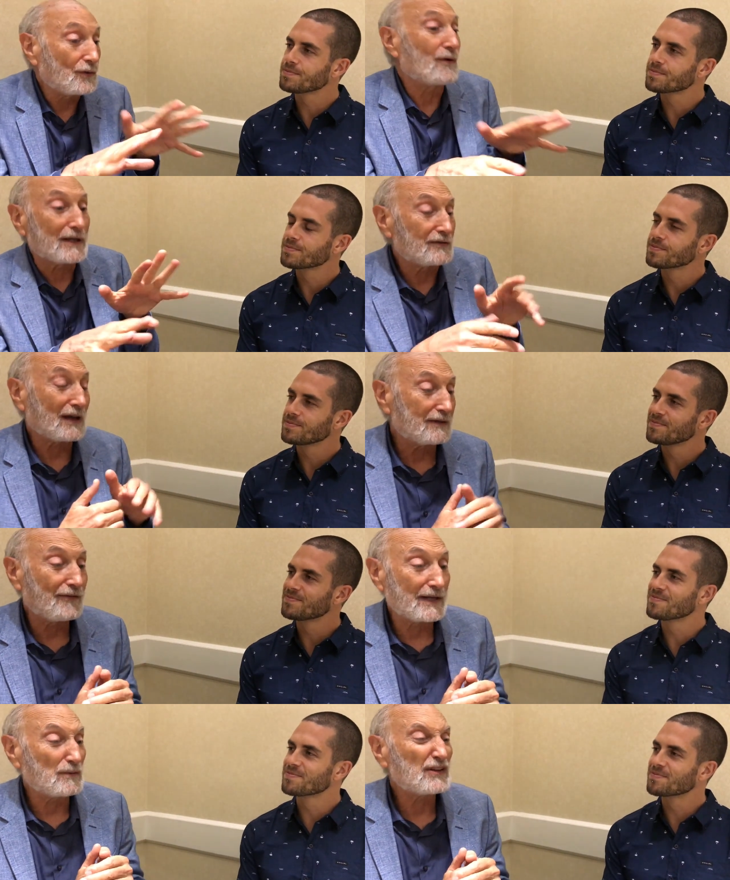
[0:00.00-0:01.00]
Speaker 1: soy, it's got
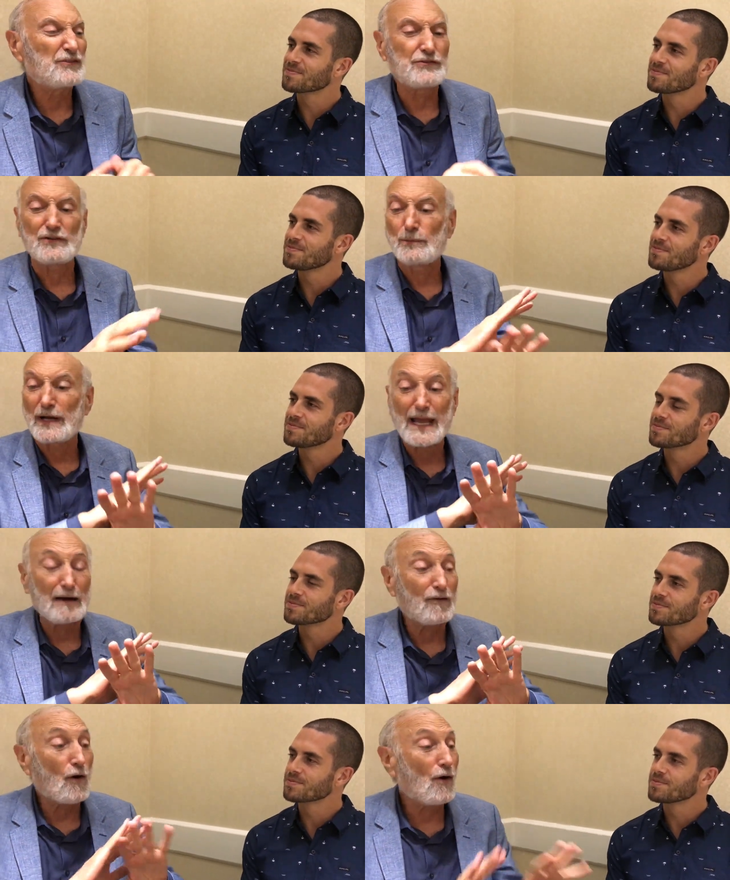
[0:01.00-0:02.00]
phytoestrogens, but
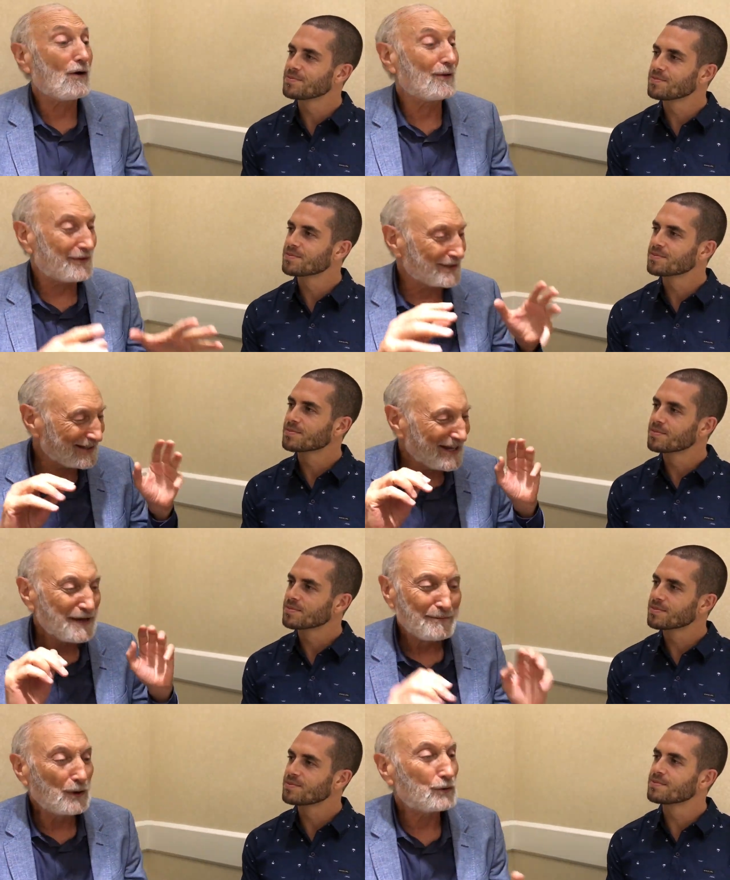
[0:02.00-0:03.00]
have all the
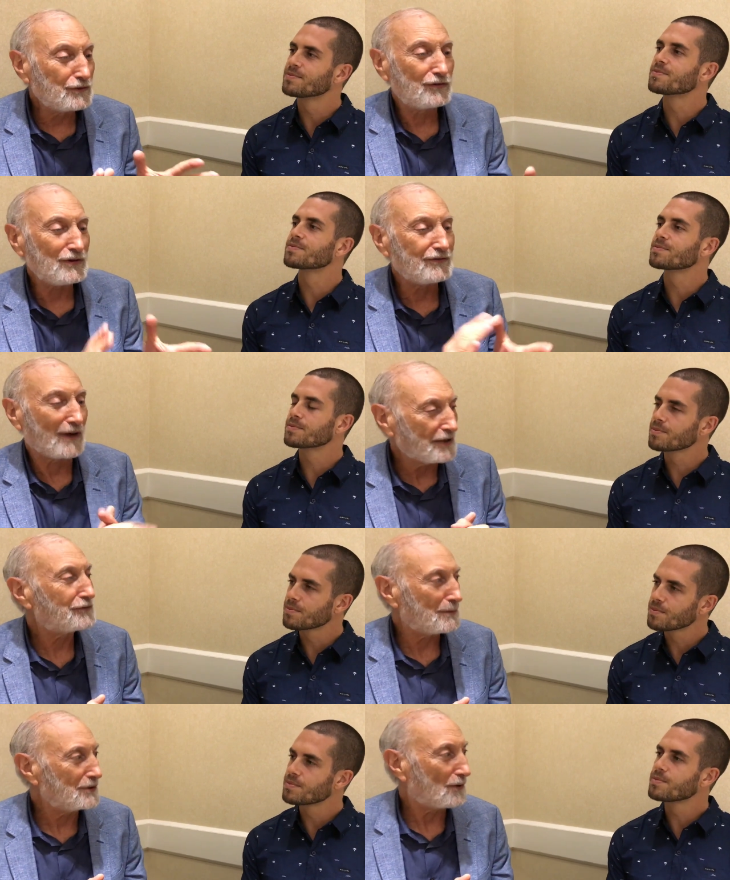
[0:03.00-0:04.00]
milk and cheese and
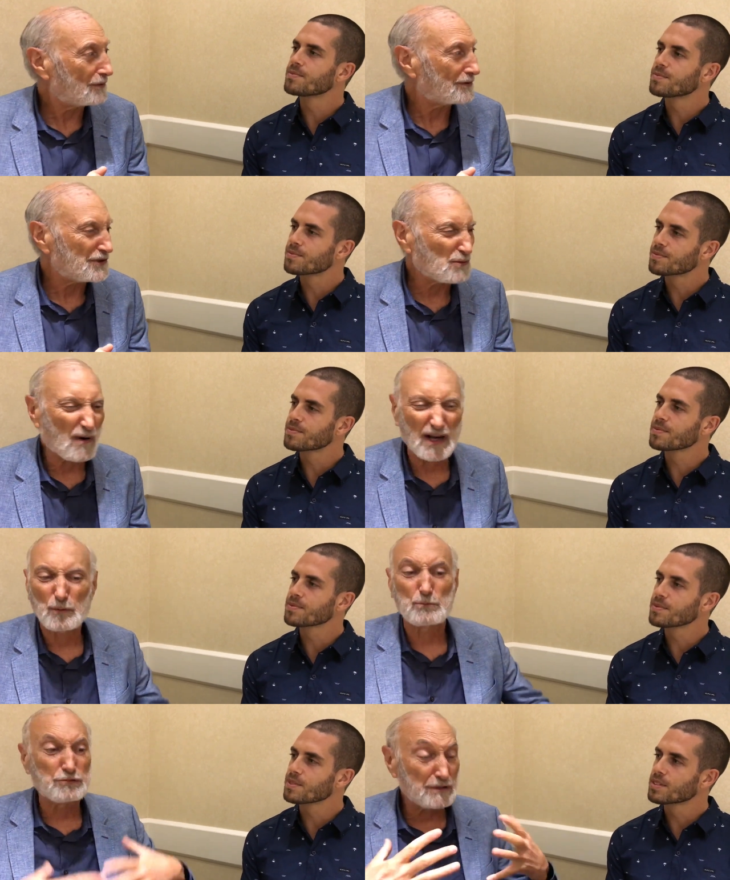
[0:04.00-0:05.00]
ice cream and yogurt you want